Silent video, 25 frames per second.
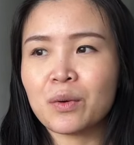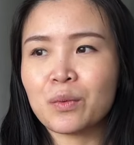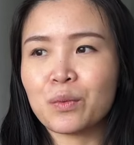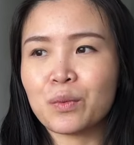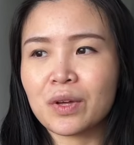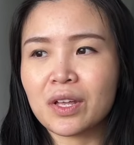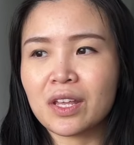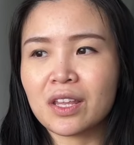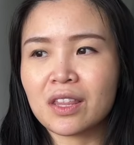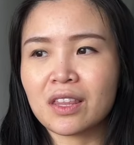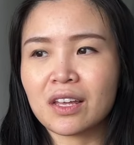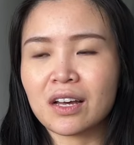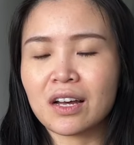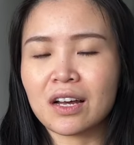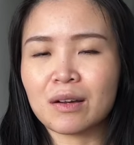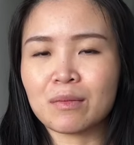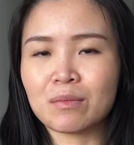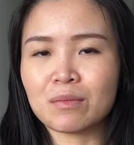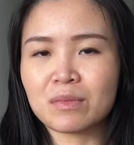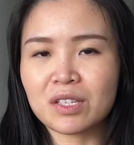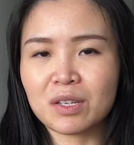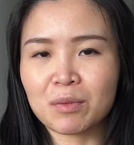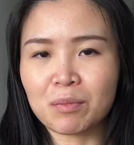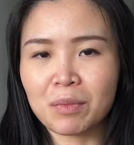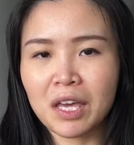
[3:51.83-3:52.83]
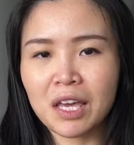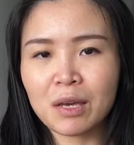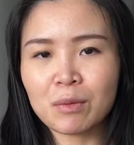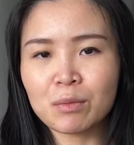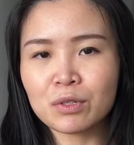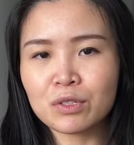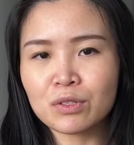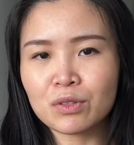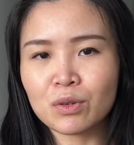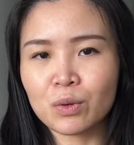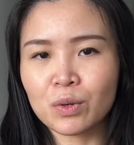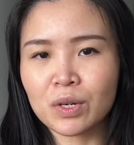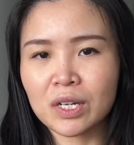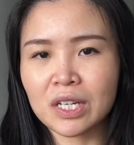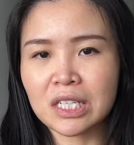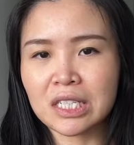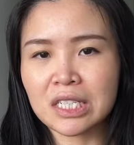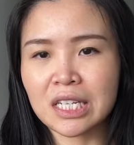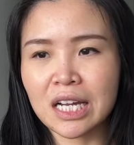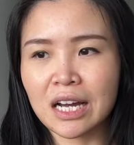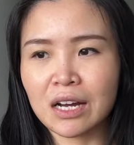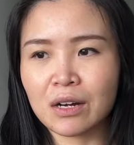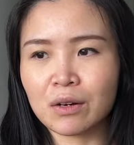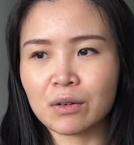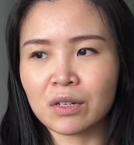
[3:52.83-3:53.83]
with some cables going
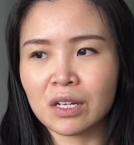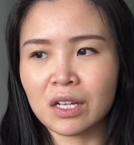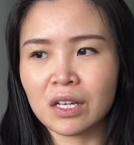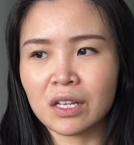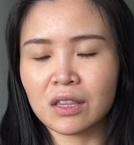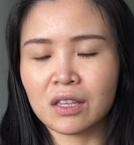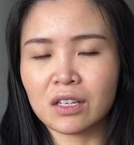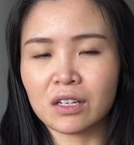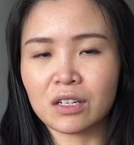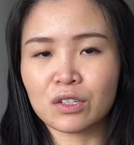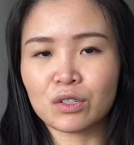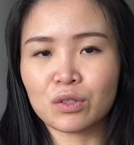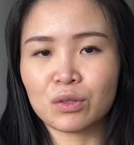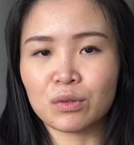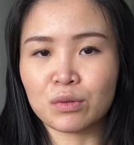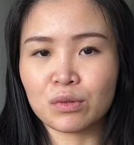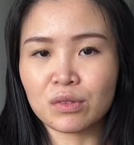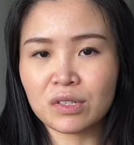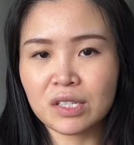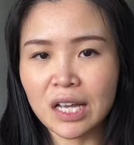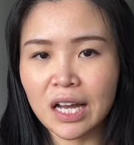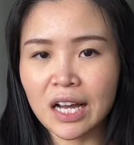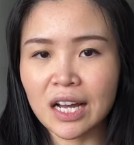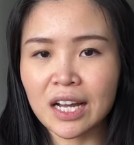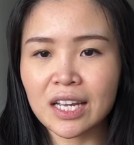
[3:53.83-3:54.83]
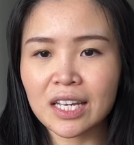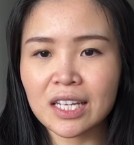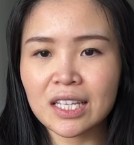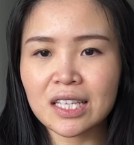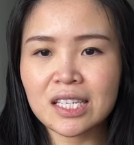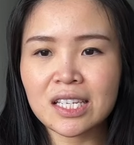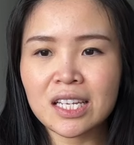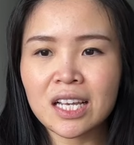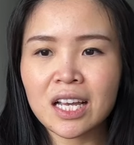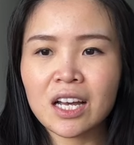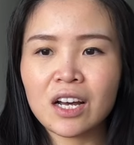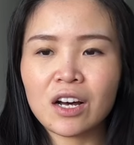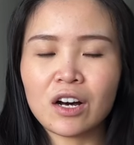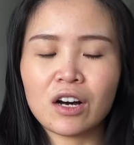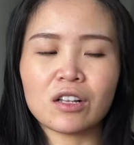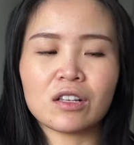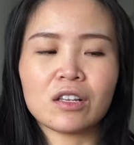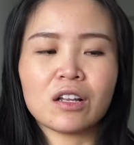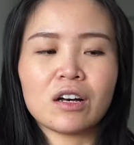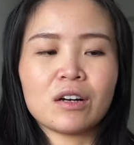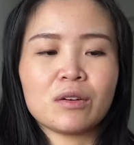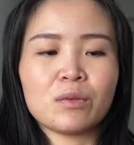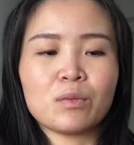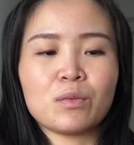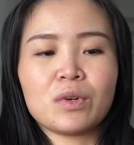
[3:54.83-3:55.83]
down the 2 sides
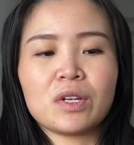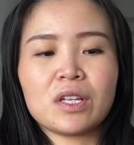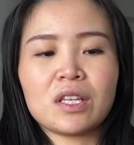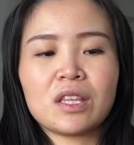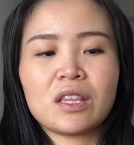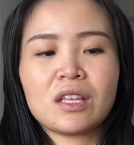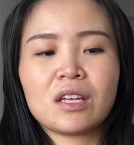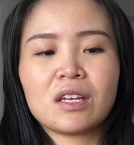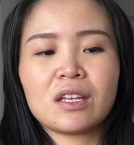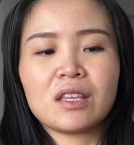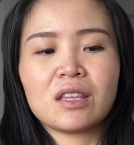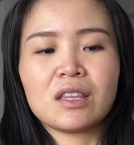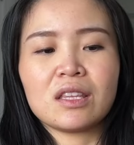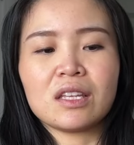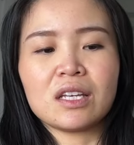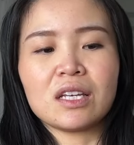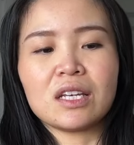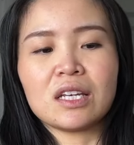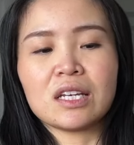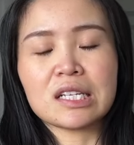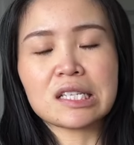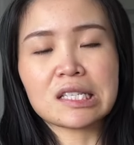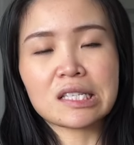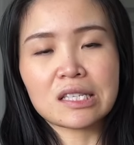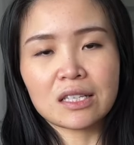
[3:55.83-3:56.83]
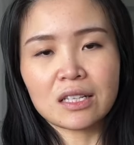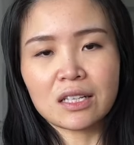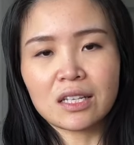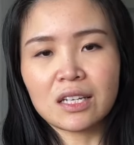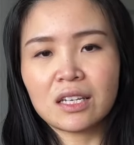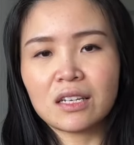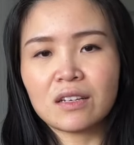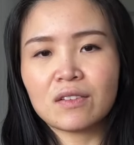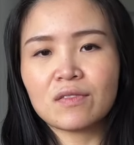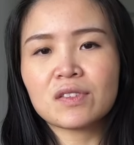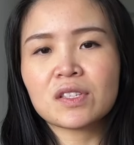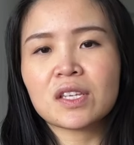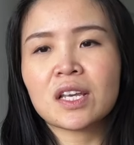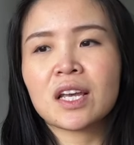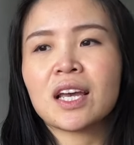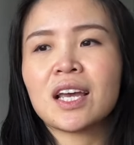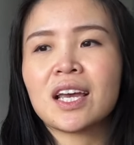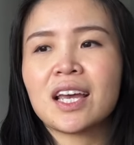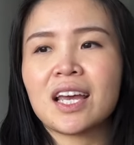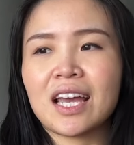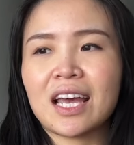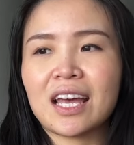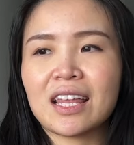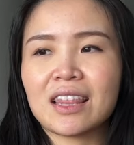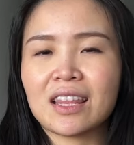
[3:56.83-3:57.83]
along with the sleeves.
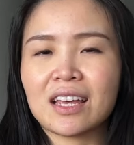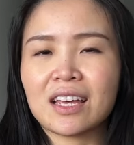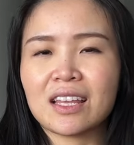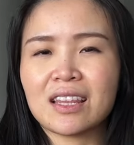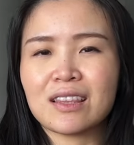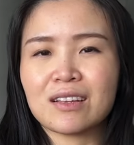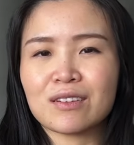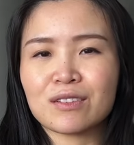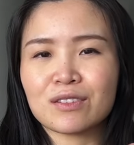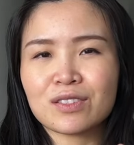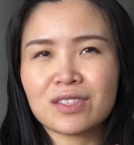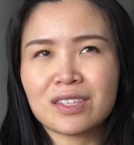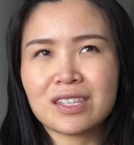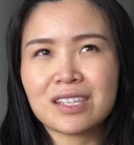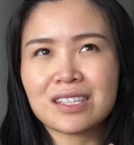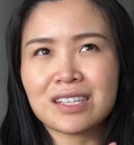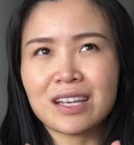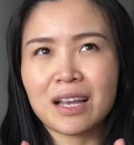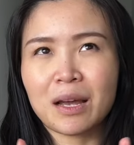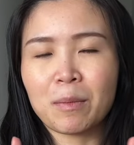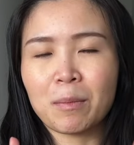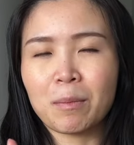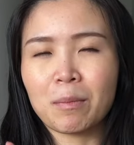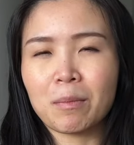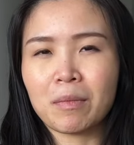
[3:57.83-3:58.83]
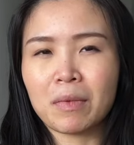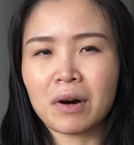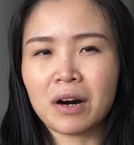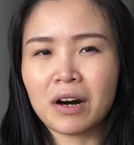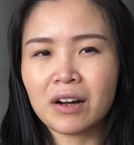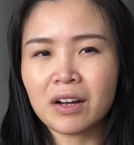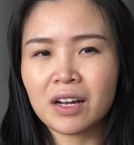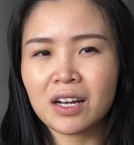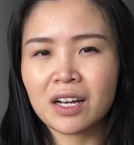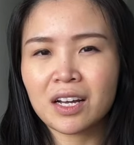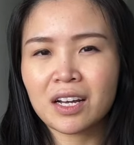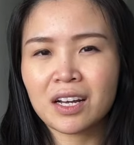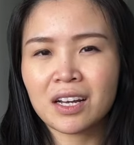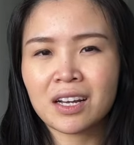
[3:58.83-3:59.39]
And then there's this like mock